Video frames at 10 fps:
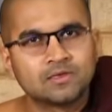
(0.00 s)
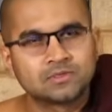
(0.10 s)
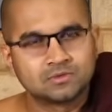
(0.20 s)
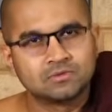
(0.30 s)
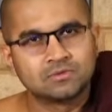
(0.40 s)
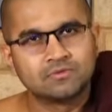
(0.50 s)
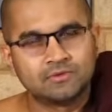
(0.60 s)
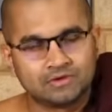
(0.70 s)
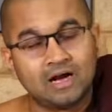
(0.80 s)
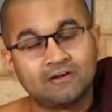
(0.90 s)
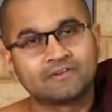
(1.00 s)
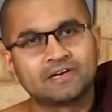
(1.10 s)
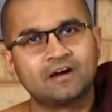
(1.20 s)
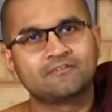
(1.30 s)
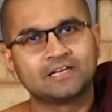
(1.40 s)
So
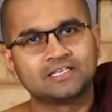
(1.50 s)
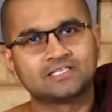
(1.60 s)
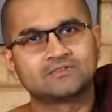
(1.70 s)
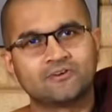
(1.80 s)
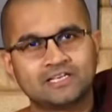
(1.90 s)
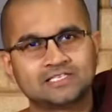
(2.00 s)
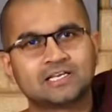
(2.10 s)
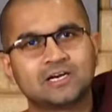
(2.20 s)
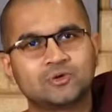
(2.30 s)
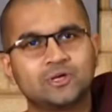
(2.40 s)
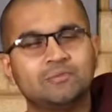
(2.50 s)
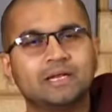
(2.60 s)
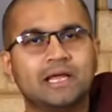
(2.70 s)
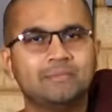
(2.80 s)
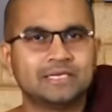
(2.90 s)
after his rays start to
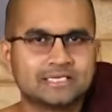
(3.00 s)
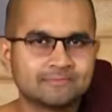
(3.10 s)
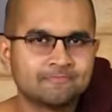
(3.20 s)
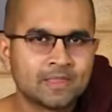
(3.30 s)
emit.